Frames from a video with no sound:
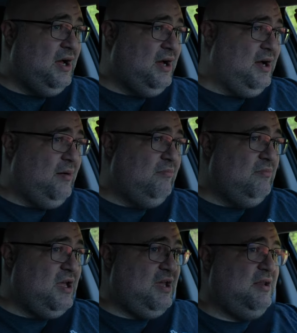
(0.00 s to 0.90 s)
um,
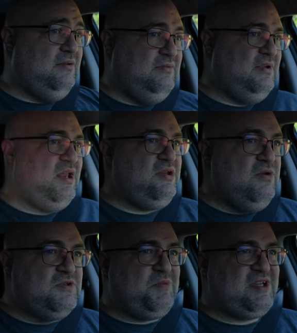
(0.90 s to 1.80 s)
and and
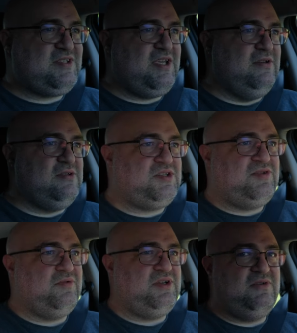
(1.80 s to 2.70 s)
use my skills
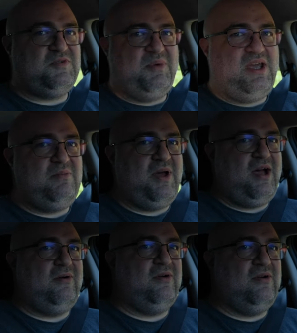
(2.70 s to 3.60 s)
to reduce
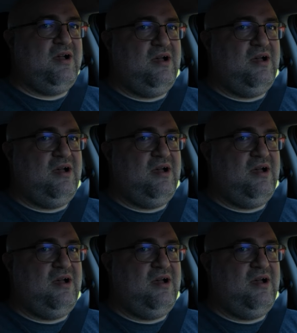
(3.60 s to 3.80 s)
manpower